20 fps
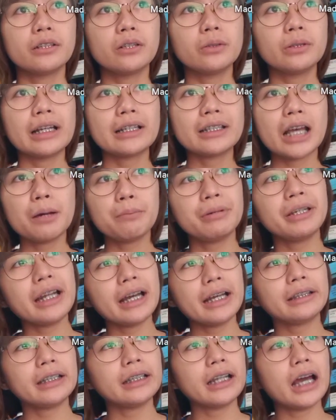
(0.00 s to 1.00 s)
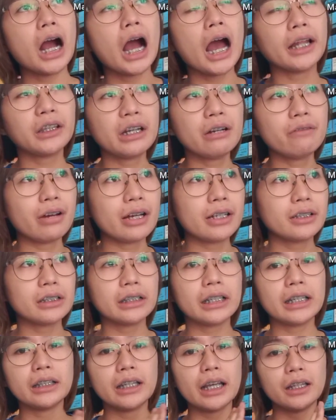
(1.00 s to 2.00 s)
so nasabi natin ang
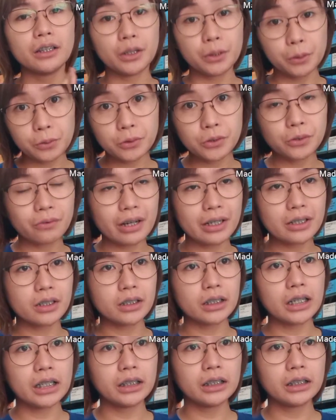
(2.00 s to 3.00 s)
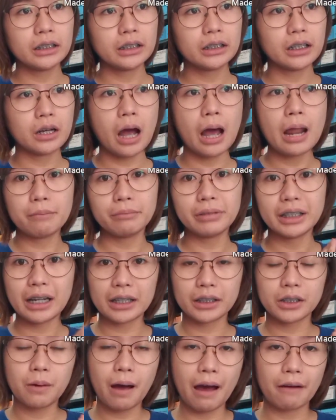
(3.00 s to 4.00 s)
atorvastatin and the rosuvastatin, alam na
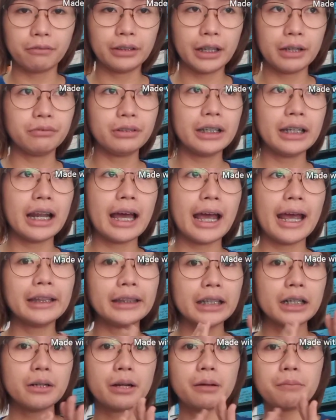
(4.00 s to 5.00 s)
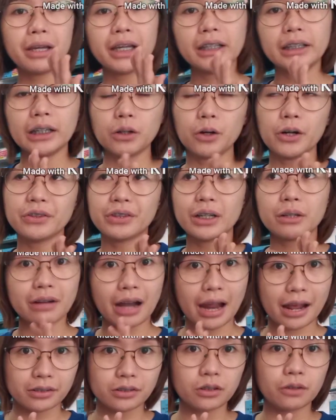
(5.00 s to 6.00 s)
natin yung half-life nila, and the remaining or the
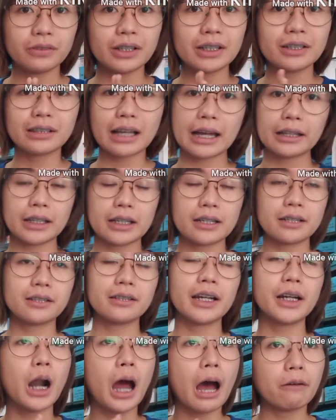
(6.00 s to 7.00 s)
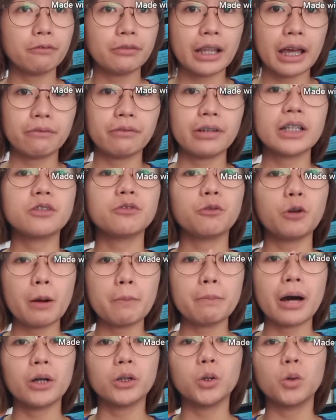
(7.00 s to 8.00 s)
rest of the statins, their half-life is
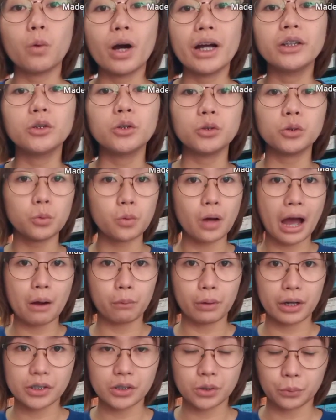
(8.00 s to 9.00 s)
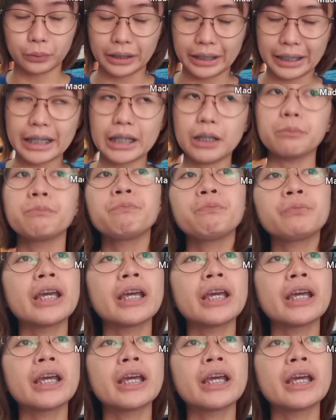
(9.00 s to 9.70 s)
for about 1 to 2 hours only.